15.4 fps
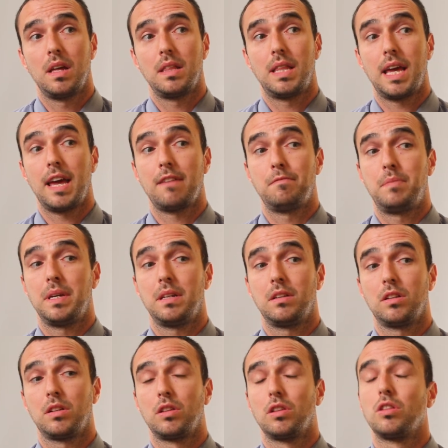they have
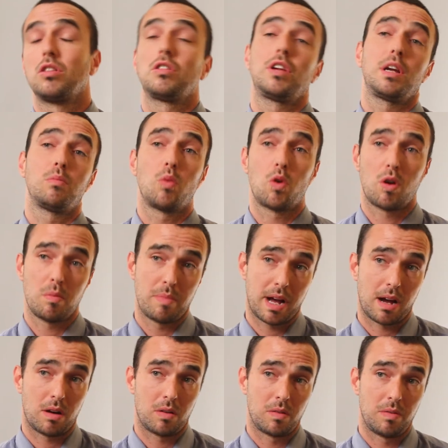been learning more
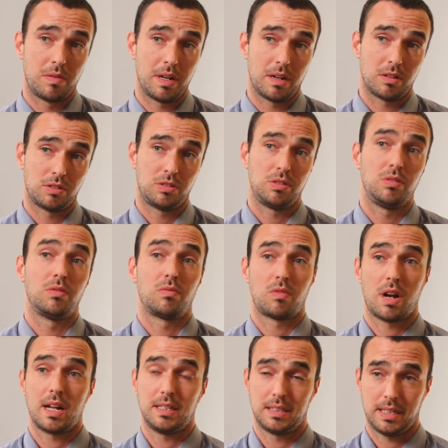about their student
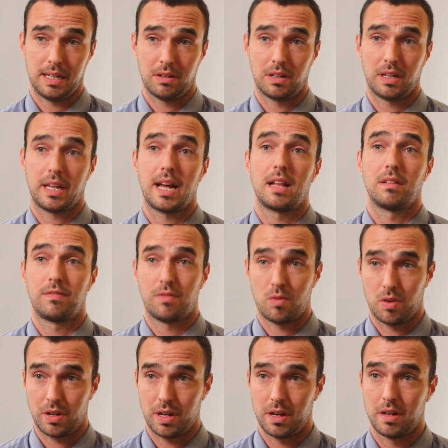rights here in
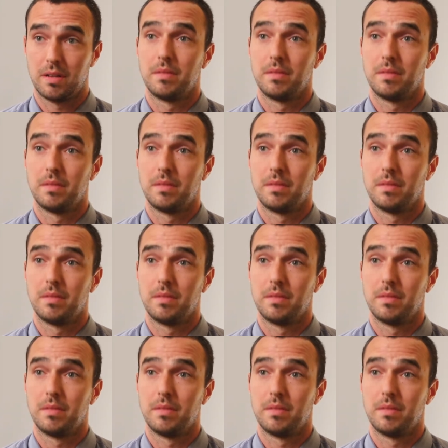California